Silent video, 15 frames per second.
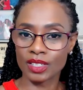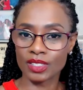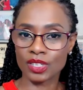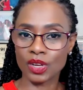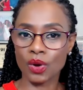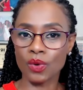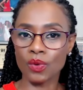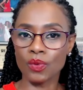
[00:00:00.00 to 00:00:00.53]

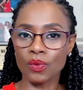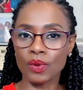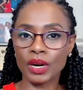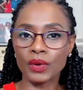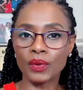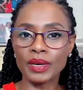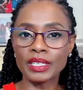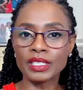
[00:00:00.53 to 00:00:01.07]
So we're
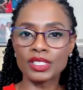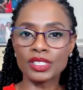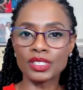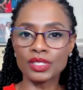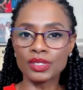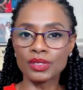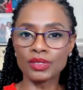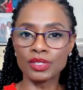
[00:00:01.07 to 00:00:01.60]
going
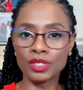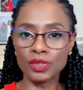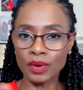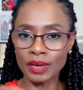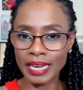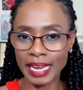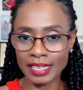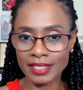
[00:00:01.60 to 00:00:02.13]
to do
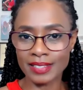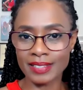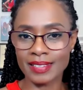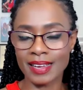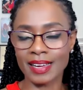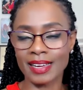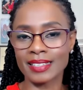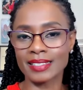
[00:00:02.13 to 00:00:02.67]
an
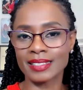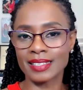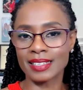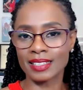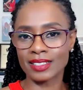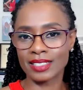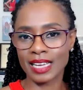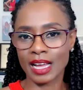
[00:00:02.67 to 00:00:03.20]
exercise
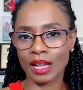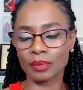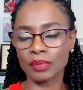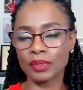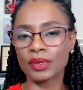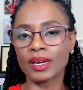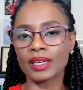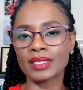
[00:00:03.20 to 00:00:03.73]
to help
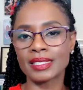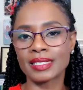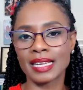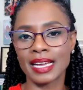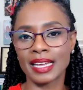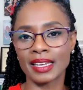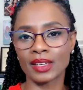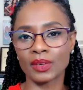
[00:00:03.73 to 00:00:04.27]
you
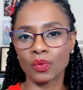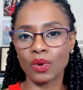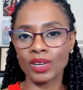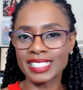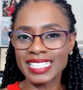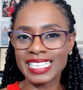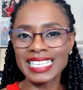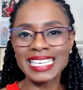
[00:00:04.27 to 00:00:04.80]
understand
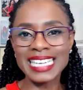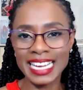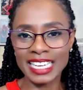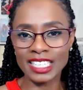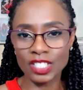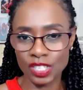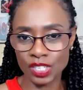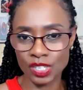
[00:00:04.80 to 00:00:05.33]
what's
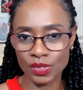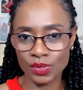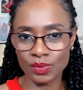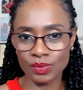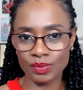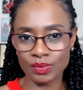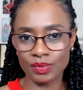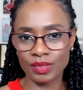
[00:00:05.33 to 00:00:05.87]
innate to you.
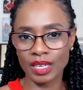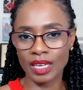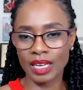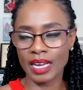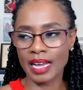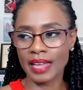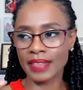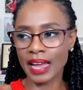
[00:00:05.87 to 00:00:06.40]

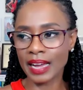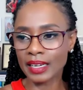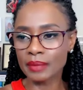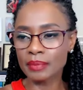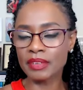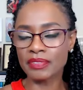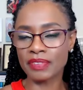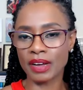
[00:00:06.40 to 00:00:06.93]
And that
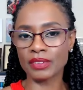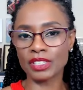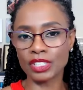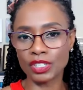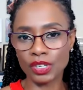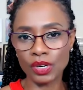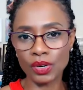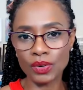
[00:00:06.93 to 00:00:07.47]
can be found in
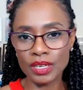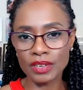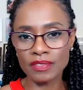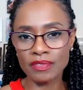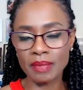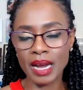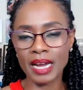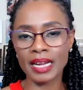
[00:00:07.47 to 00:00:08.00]
your
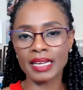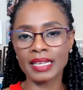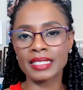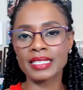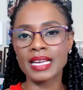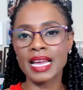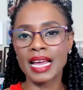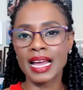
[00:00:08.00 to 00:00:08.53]
cognitive
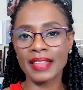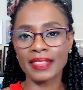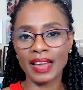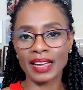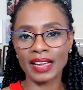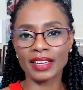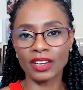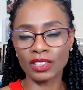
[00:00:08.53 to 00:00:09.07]
mind, and
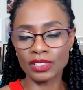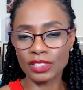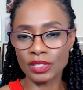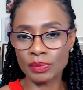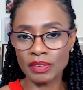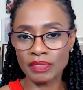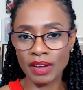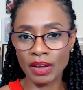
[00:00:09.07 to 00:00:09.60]
that can also
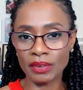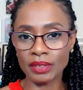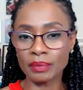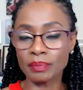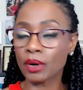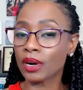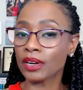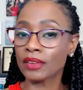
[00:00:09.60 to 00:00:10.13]
be found
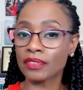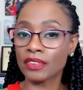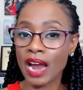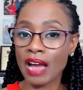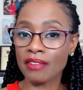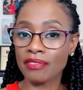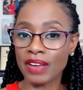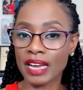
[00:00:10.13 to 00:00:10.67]
in part of your
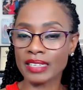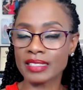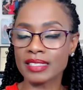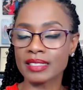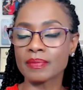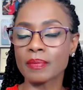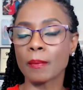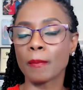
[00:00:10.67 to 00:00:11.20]
affect.